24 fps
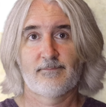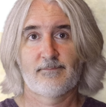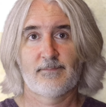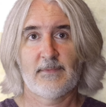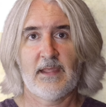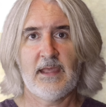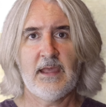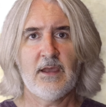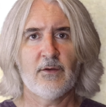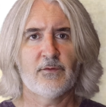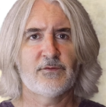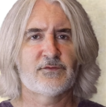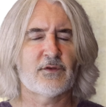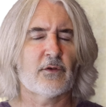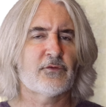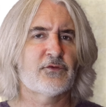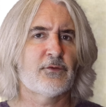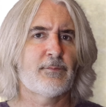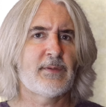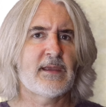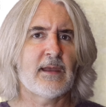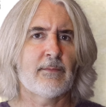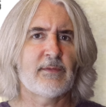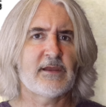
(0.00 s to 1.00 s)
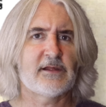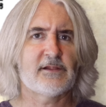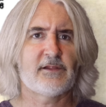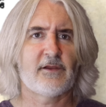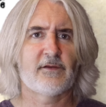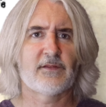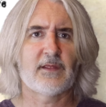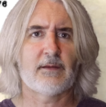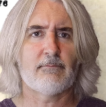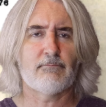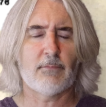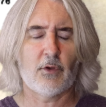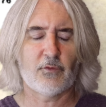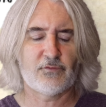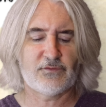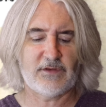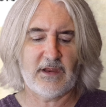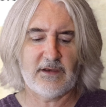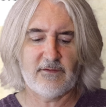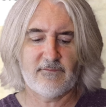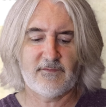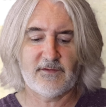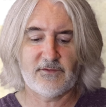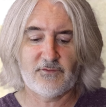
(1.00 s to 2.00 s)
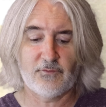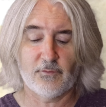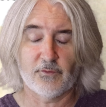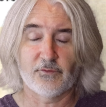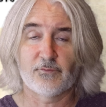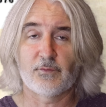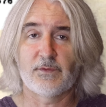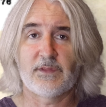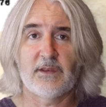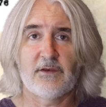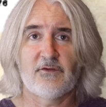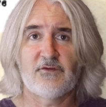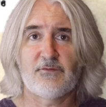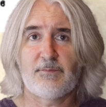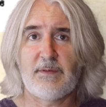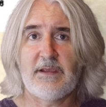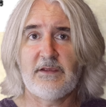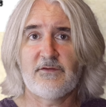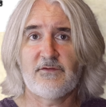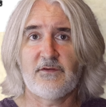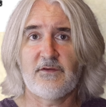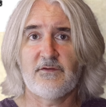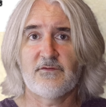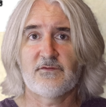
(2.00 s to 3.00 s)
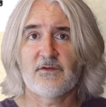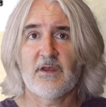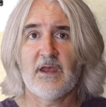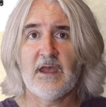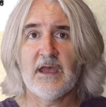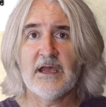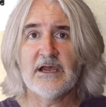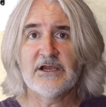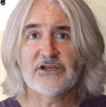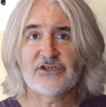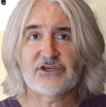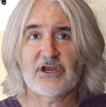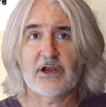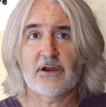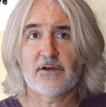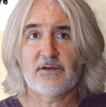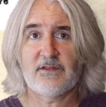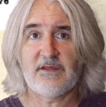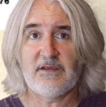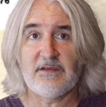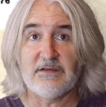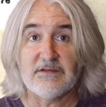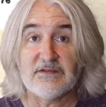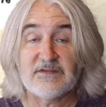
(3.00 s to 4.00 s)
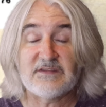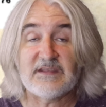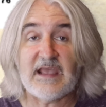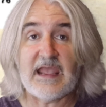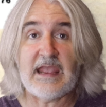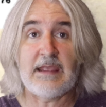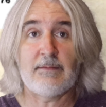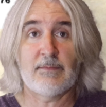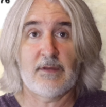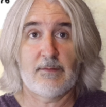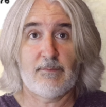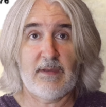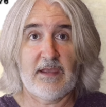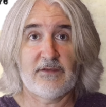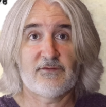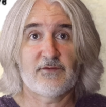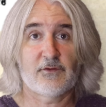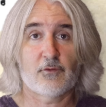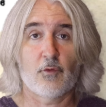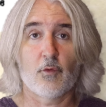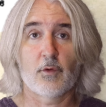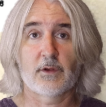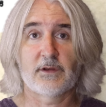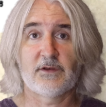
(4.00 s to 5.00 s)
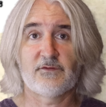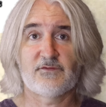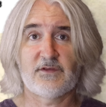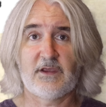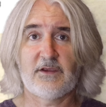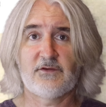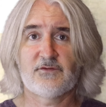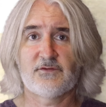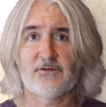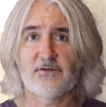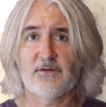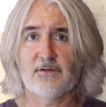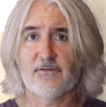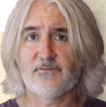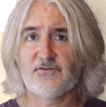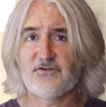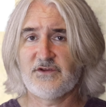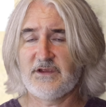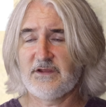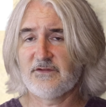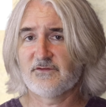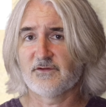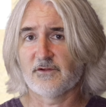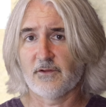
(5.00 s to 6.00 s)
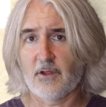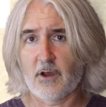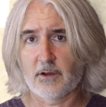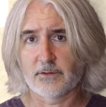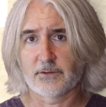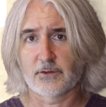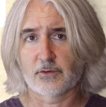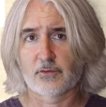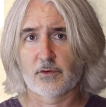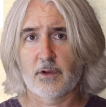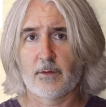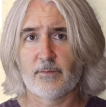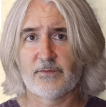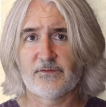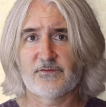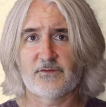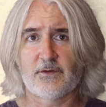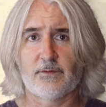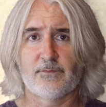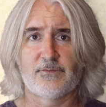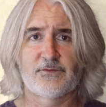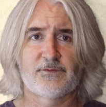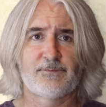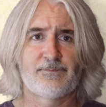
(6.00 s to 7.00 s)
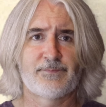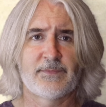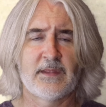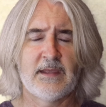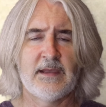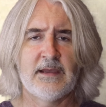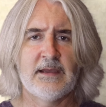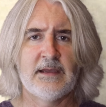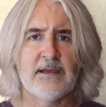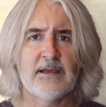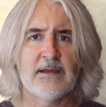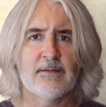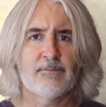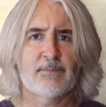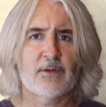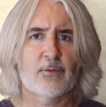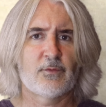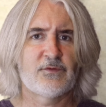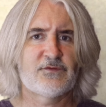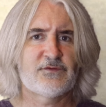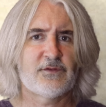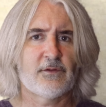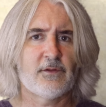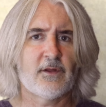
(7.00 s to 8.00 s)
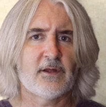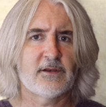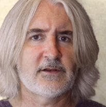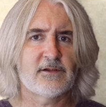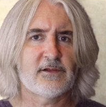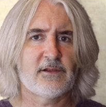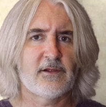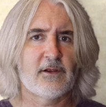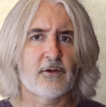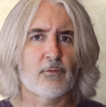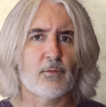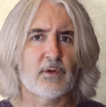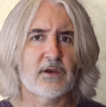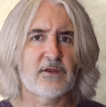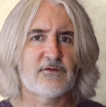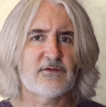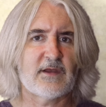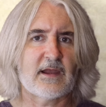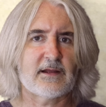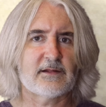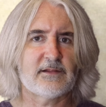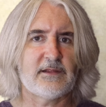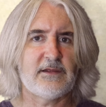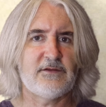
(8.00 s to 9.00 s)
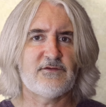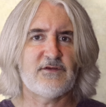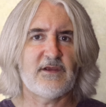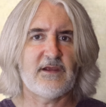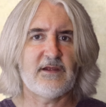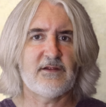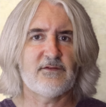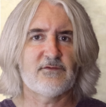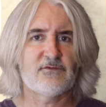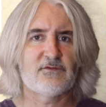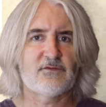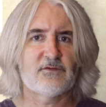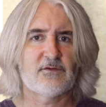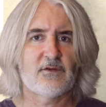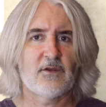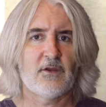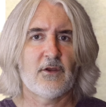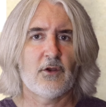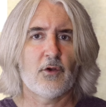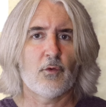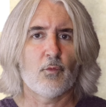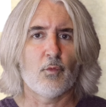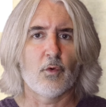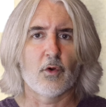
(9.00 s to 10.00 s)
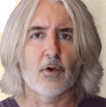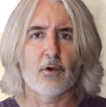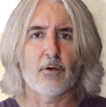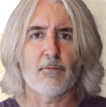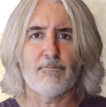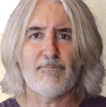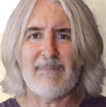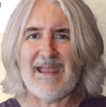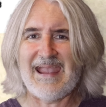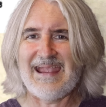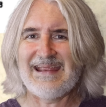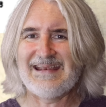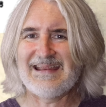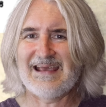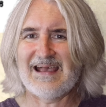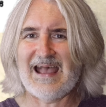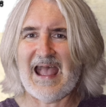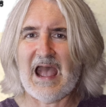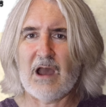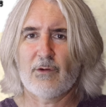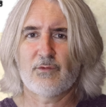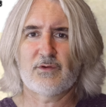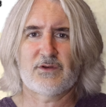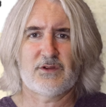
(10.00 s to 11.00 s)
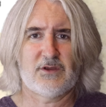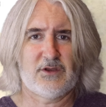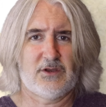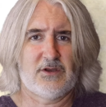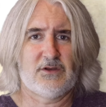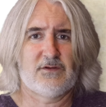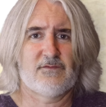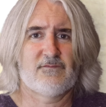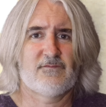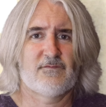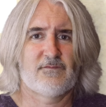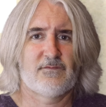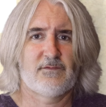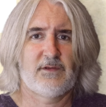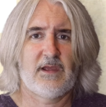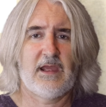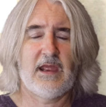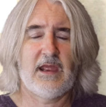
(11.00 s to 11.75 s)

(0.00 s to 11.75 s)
It was also becoming clear that most individuals within a species shared the same basic organization of genes along their chromosomes. But it was still unclear what exactly genes were made out of.